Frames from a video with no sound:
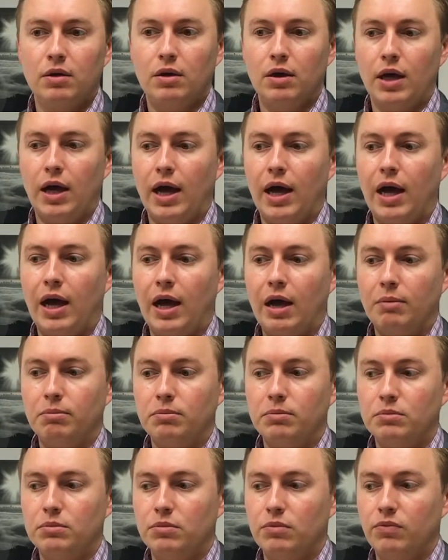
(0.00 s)

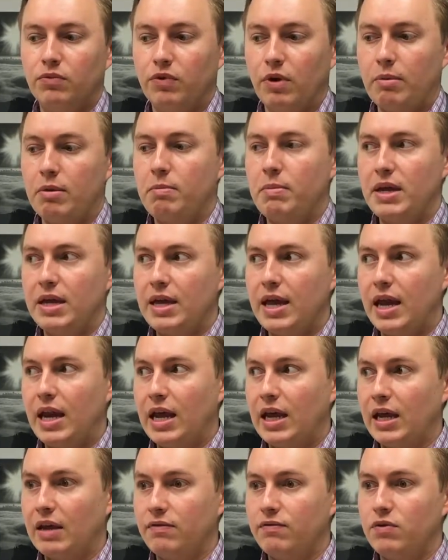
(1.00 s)
from the
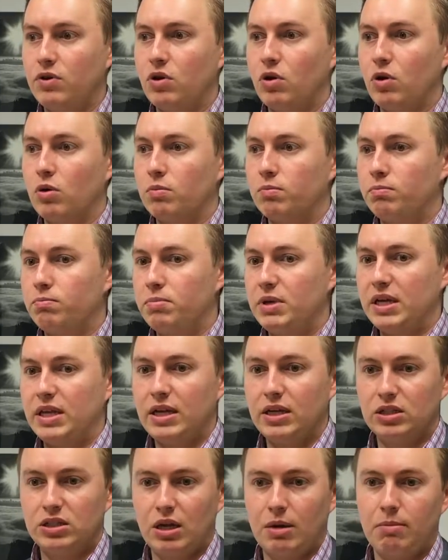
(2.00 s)
beginning. If you're
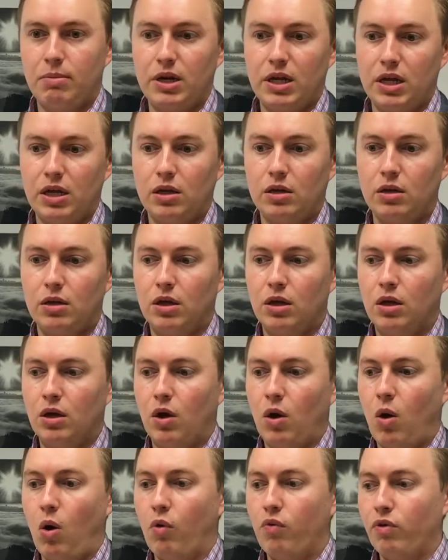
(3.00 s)
beating somebody
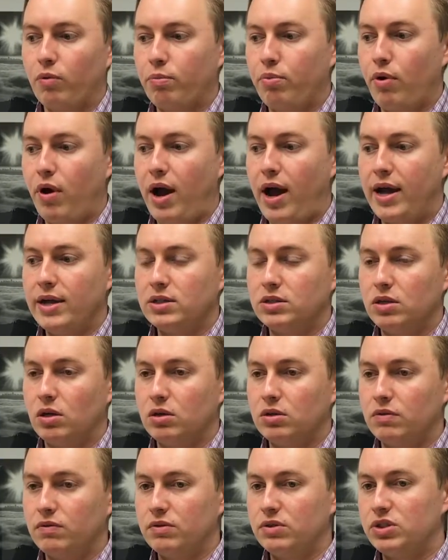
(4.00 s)
over price, or
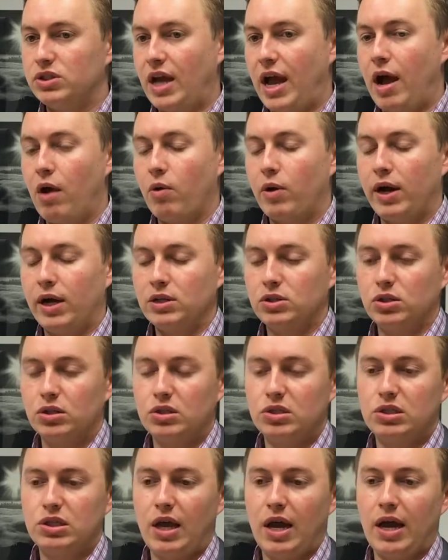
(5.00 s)
salary I
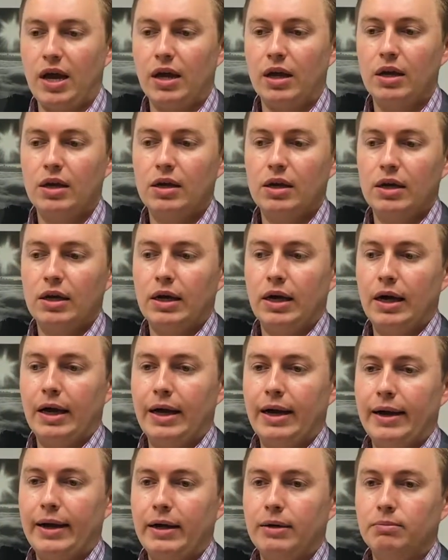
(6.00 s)
should say,
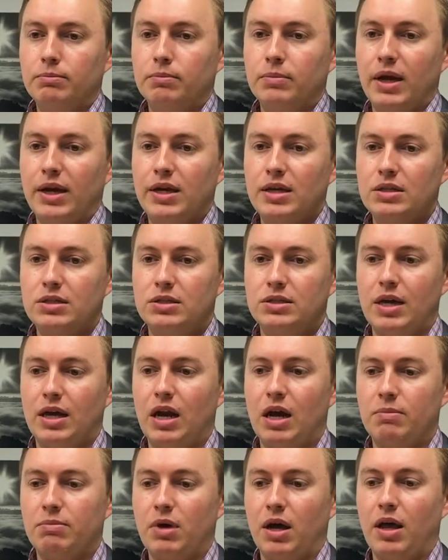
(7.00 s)
it can set
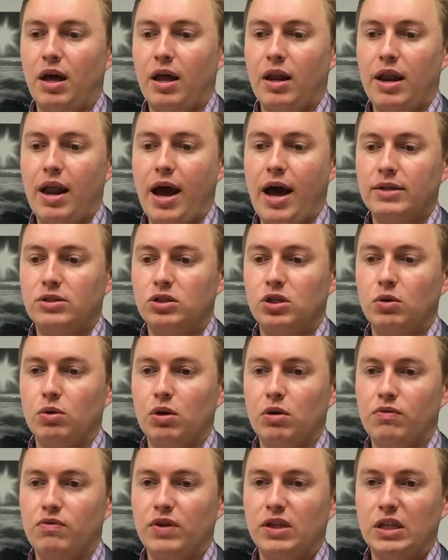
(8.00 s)
up a not so
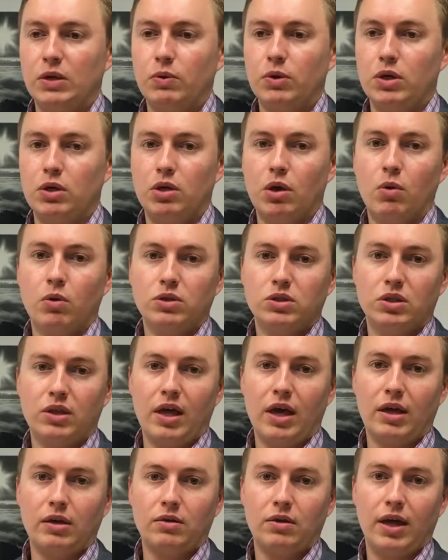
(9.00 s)
good feeling when you go into
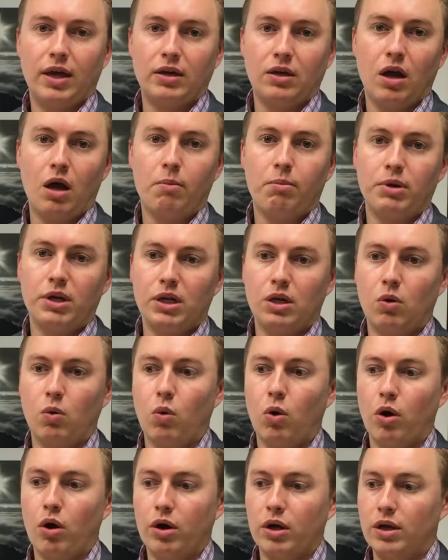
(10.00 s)
that company to
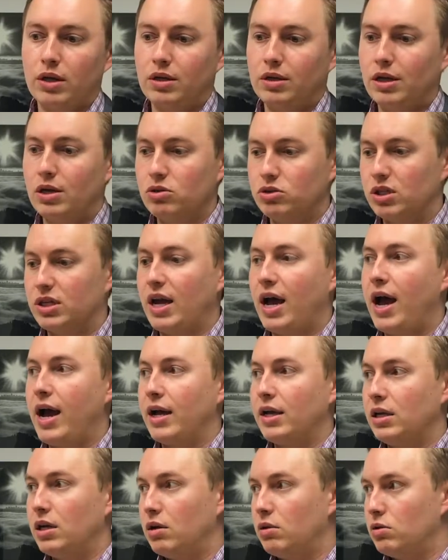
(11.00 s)
work. And here's a
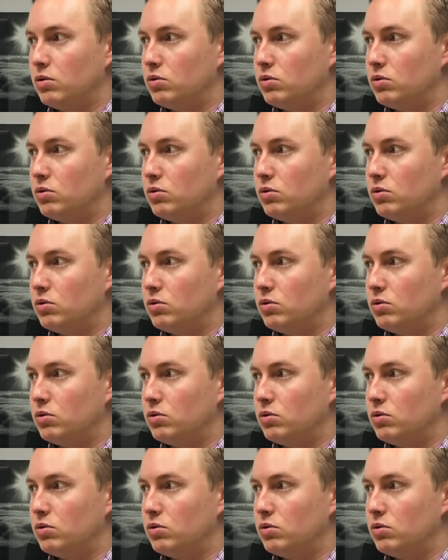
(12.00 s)
guy,